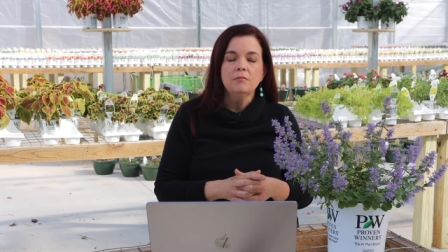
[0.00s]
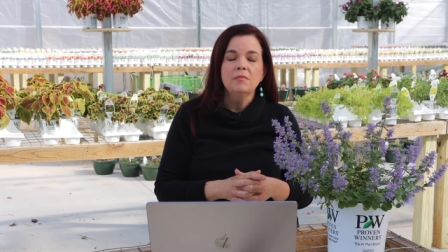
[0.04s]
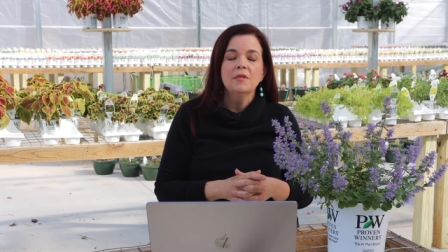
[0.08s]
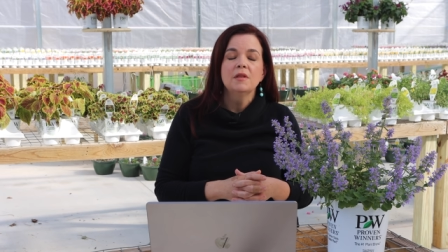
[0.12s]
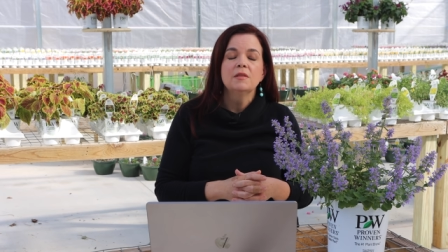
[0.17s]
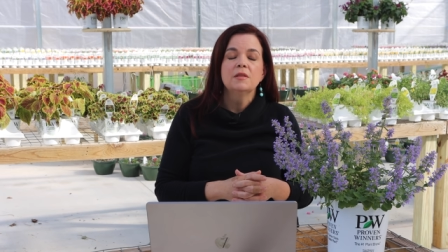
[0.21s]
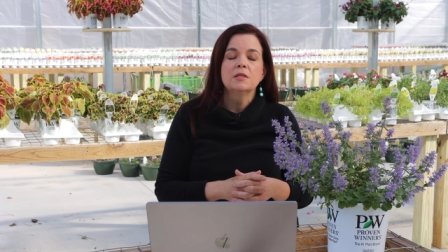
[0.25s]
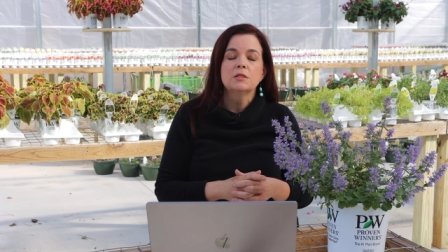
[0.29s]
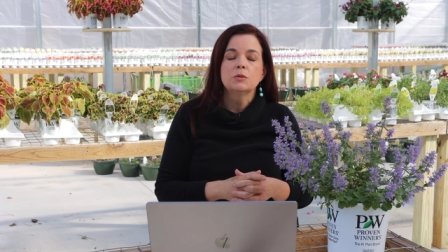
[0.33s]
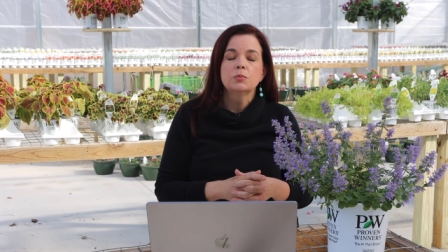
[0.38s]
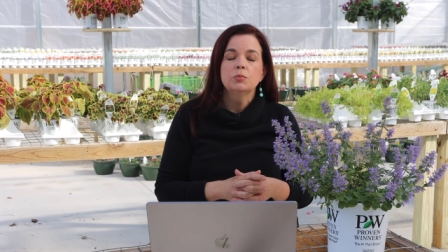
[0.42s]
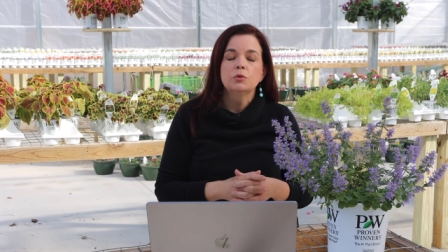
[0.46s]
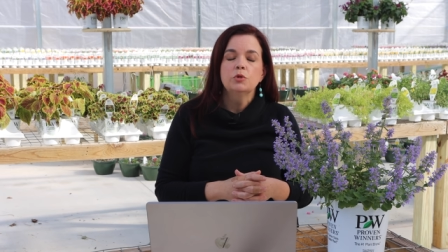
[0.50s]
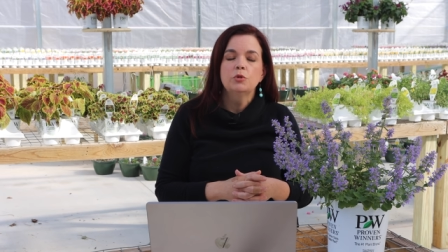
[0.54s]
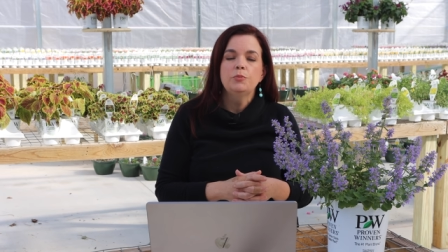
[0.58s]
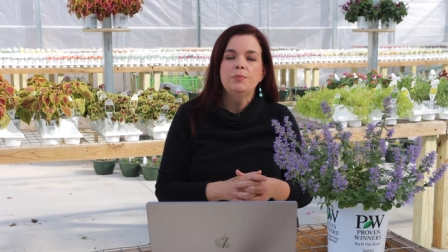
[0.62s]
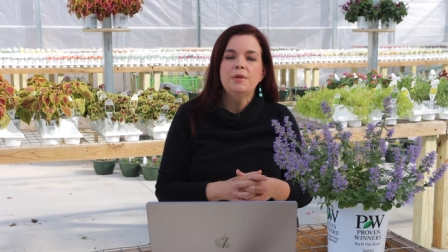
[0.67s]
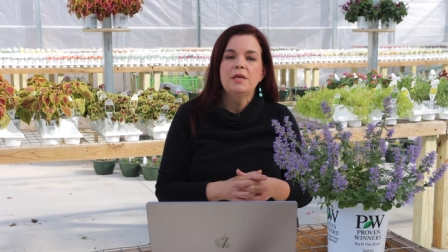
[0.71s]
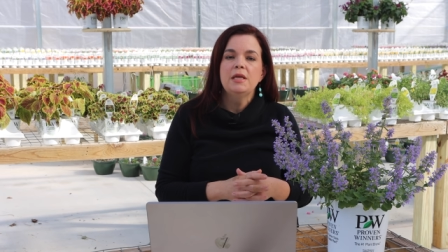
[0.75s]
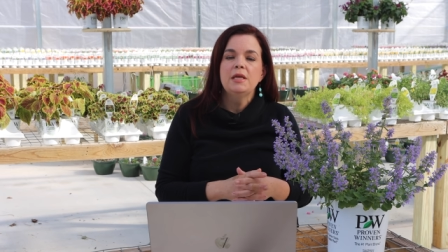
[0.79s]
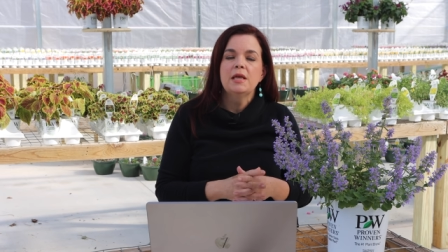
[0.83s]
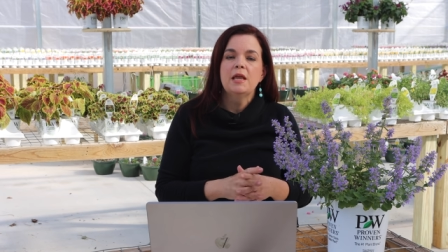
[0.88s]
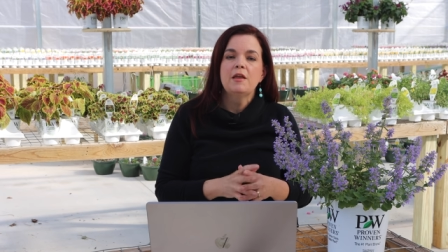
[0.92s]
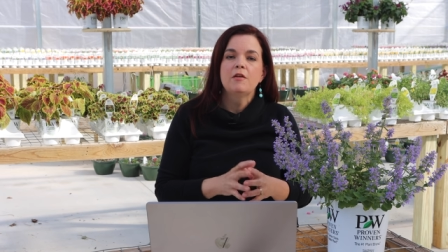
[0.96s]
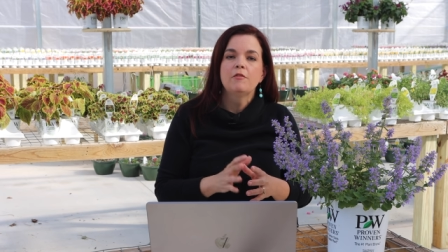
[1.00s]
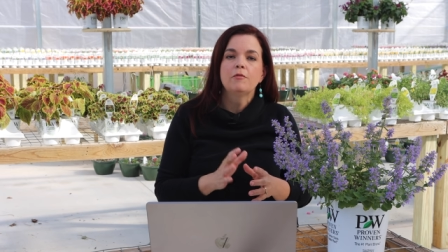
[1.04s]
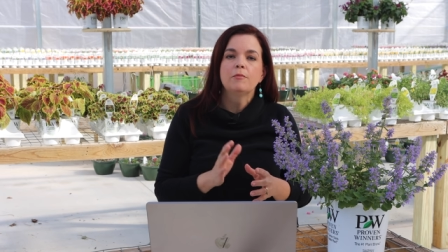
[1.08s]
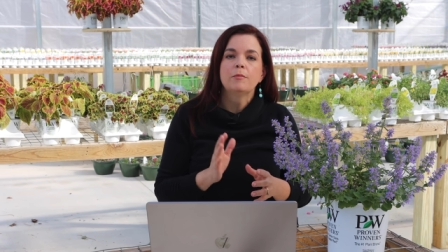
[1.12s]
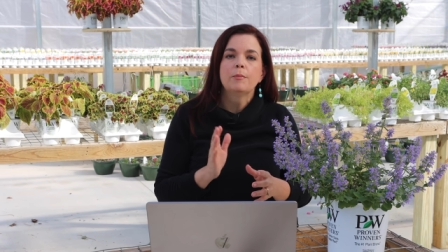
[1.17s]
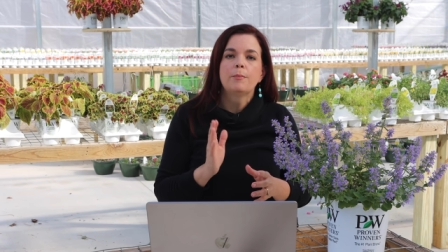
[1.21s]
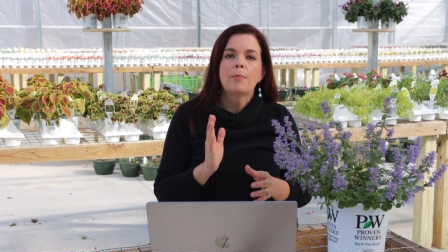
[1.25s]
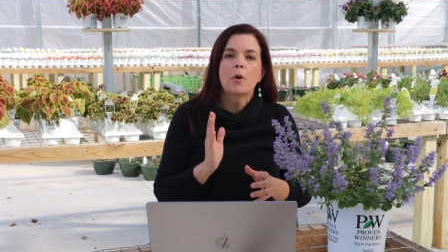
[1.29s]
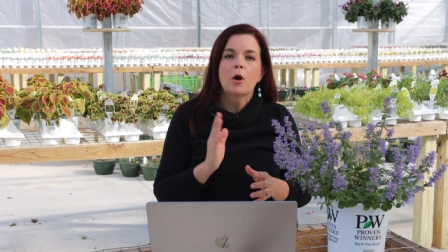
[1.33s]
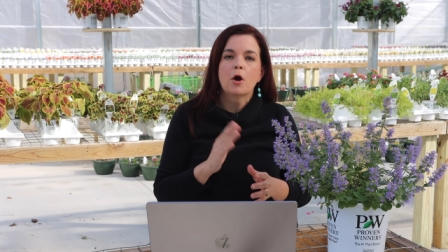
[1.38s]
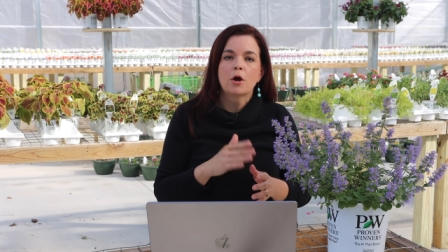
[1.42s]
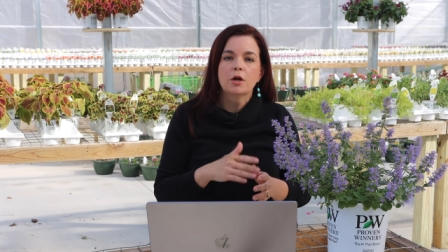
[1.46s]
This will be a
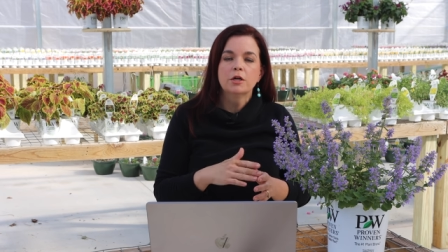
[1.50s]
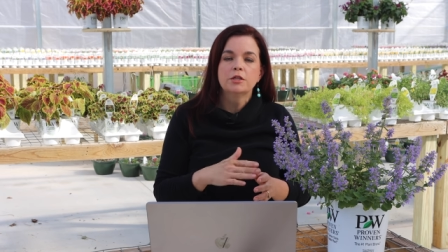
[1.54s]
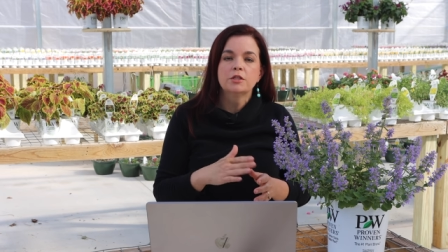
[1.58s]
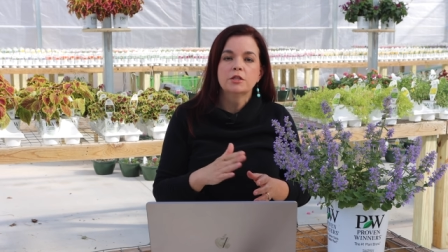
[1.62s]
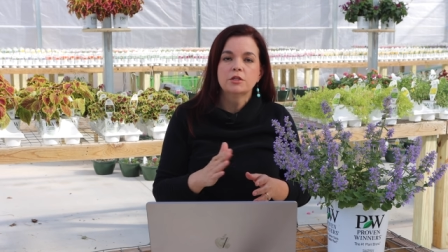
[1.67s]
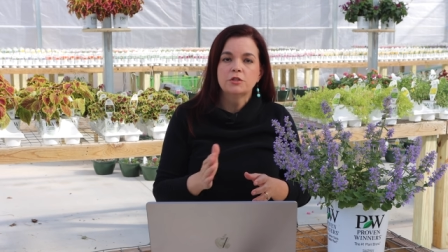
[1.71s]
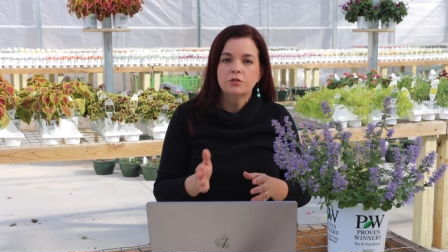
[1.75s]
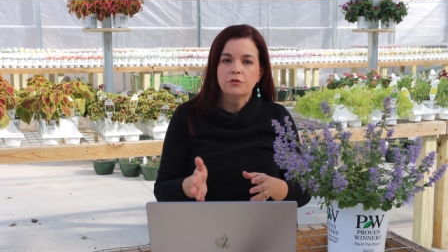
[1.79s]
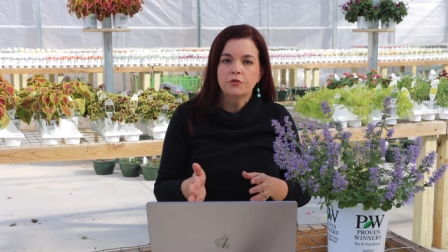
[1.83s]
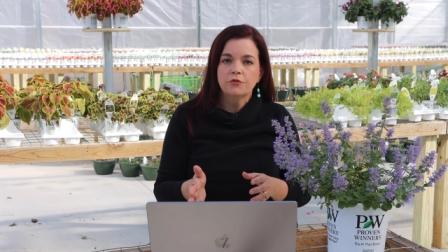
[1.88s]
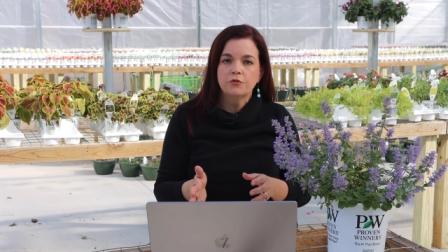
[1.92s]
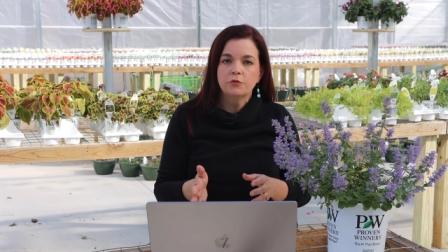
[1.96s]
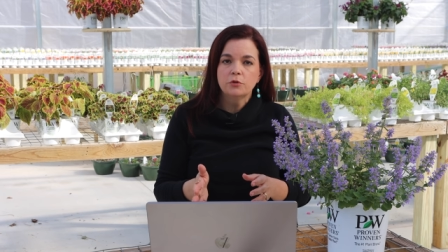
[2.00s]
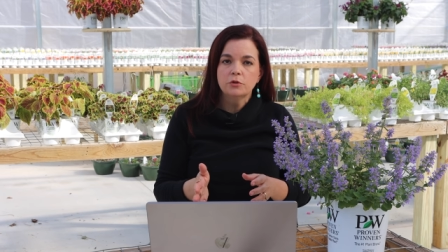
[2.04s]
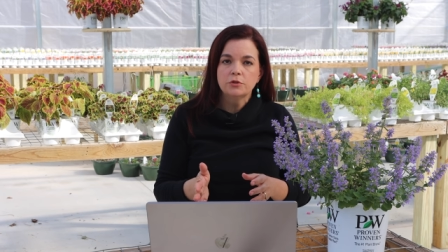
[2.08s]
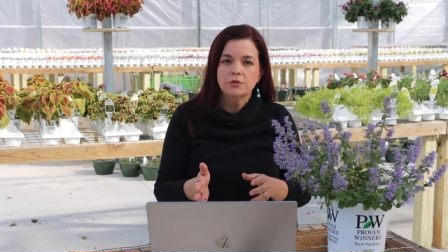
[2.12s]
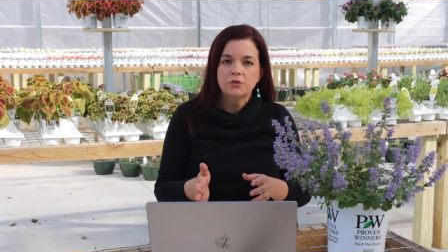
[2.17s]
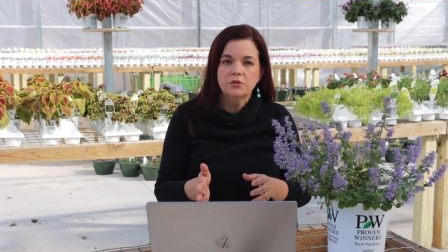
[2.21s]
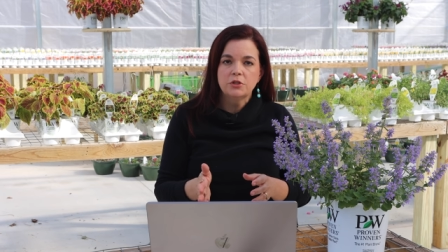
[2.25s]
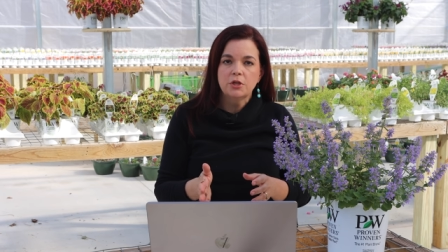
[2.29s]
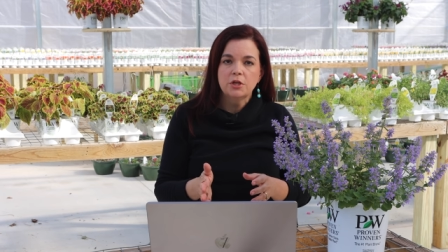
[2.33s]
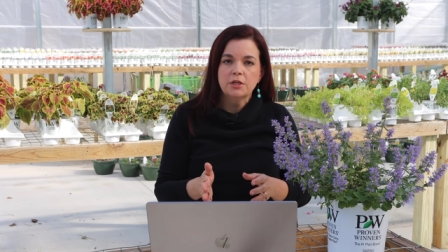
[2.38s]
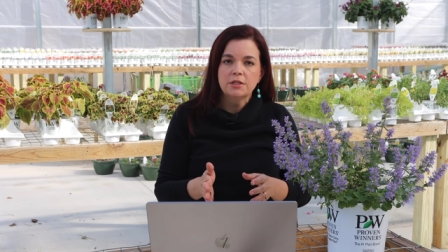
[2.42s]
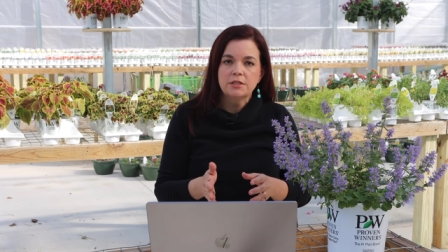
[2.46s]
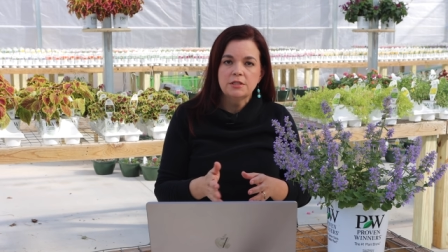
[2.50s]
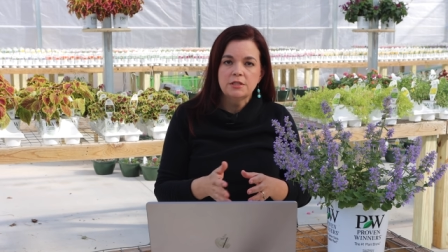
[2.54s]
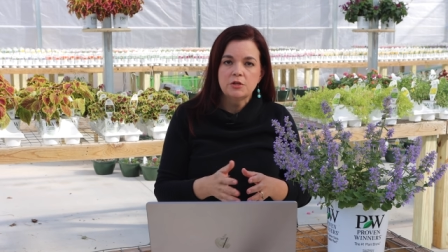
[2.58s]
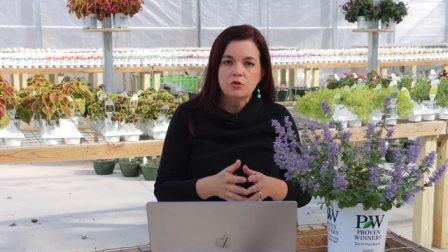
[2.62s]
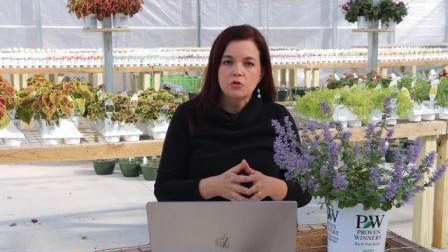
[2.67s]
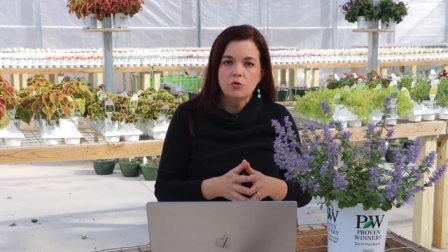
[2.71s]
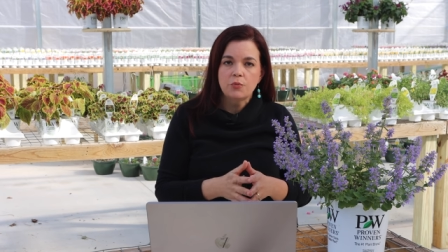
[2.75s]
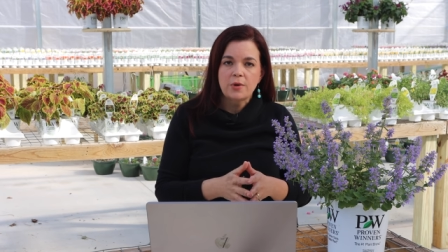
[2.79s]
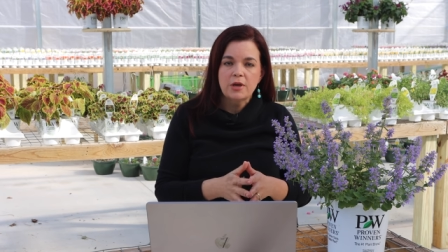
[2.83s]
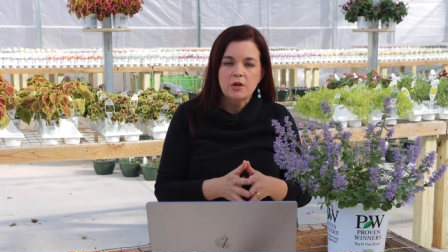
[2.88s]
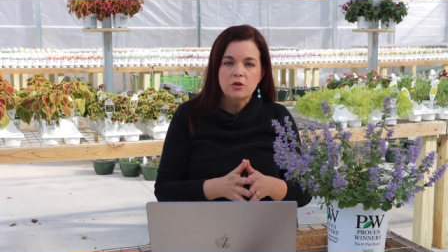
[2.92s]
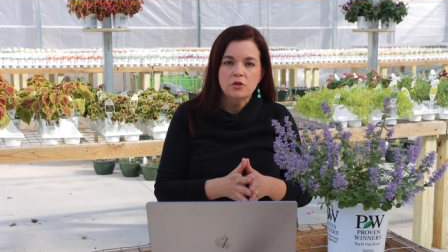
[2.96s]
part to full sun
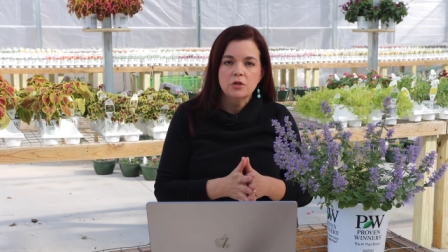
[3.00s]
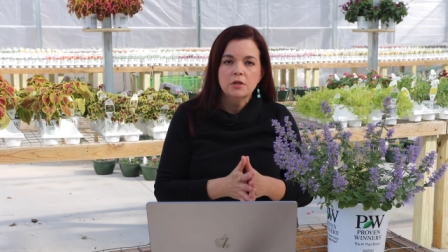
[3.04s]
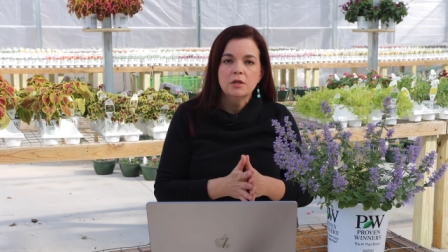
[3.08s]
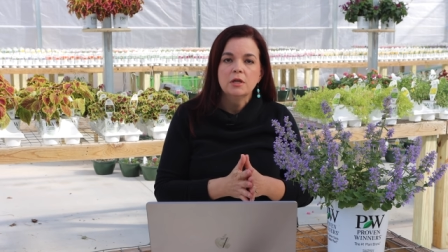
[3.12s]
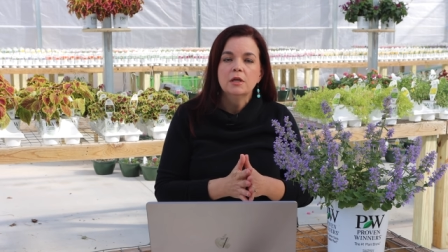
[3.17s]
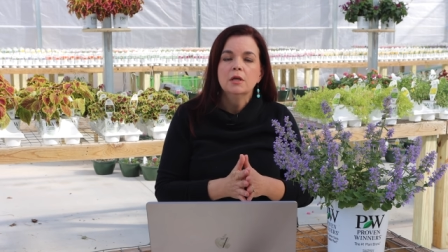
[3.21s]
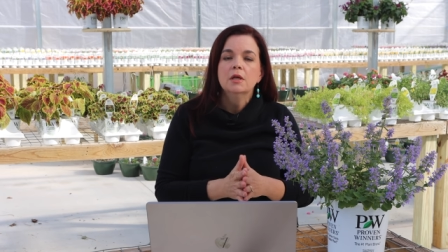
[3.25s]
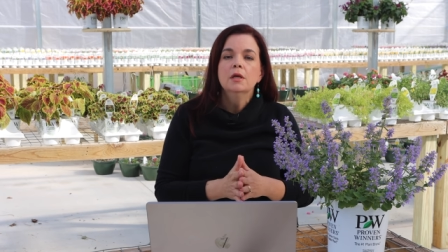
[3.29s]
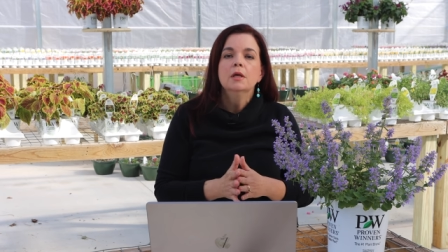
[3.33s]
situation.